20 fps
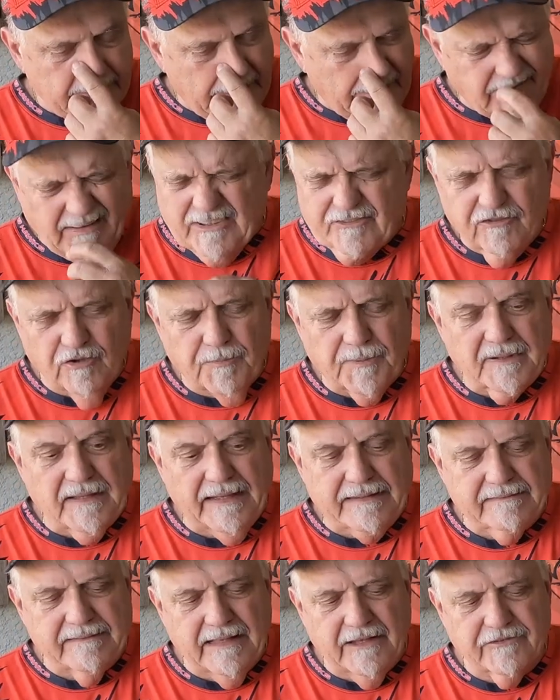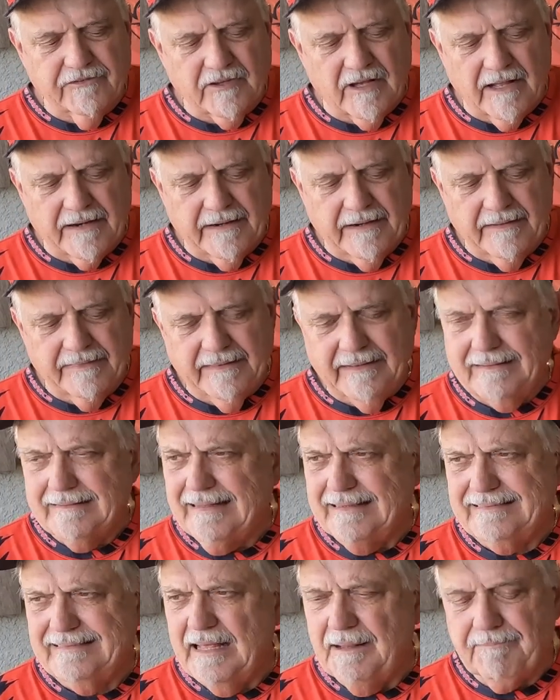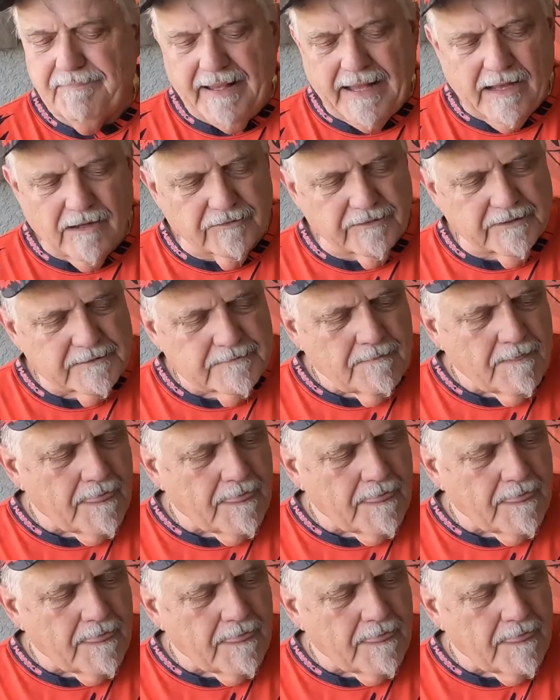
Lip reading: I've got super light test on it, I think like 10 pound.